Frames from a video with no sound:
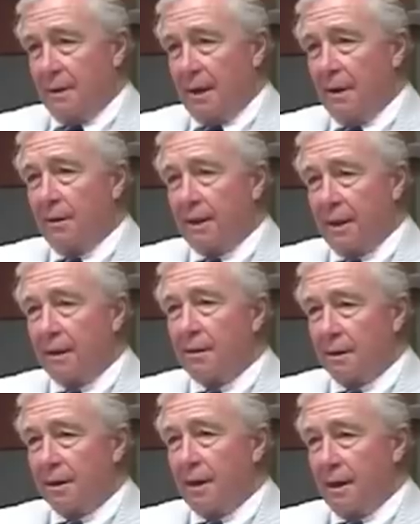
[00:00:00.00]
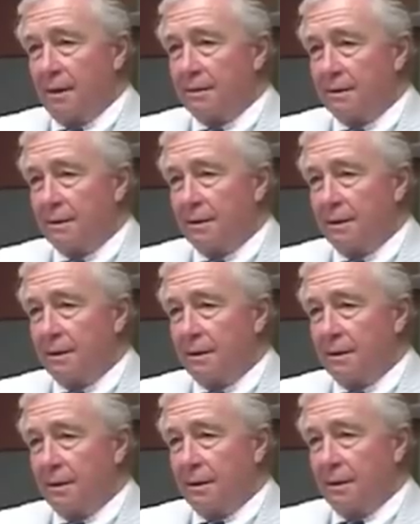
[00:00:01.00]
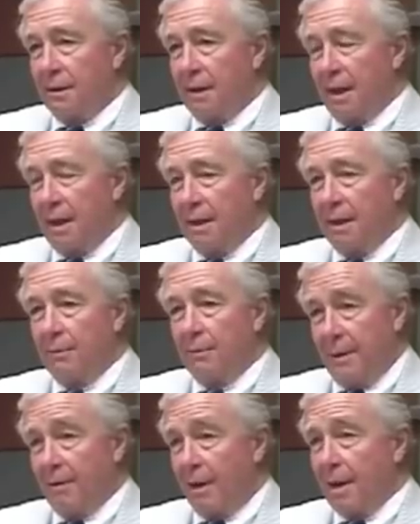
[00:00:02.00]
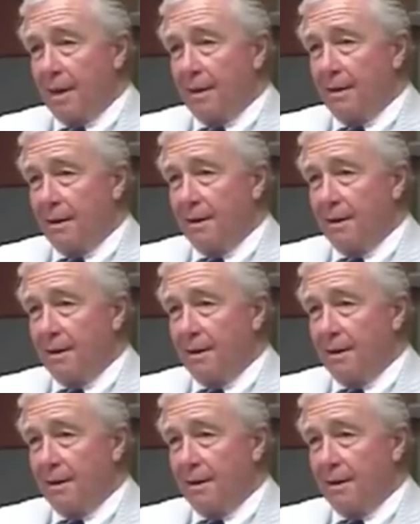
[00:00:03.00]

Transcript: how to handle a case, and he'd be right.